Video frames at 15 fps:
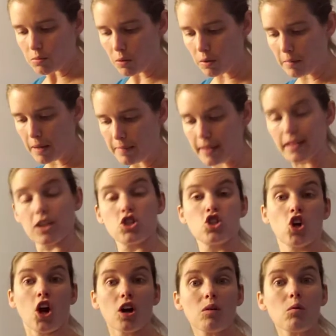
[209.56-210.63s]
where maybe the
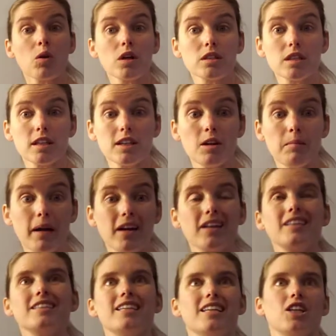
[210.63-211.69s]
chart works a little better
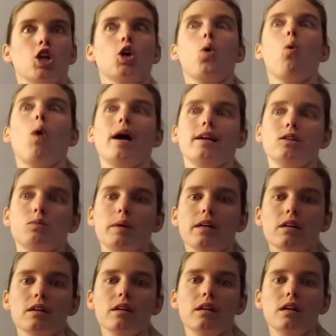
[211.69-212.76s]
because it doesn't look quite as
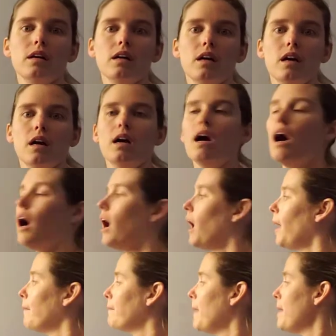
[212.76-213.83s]
weird.
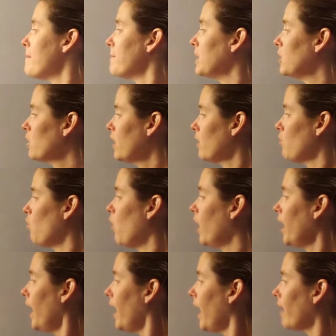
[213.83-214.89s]
But you could have
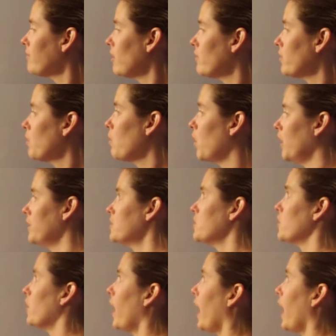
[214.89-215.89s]
1/2 over 1, so you'd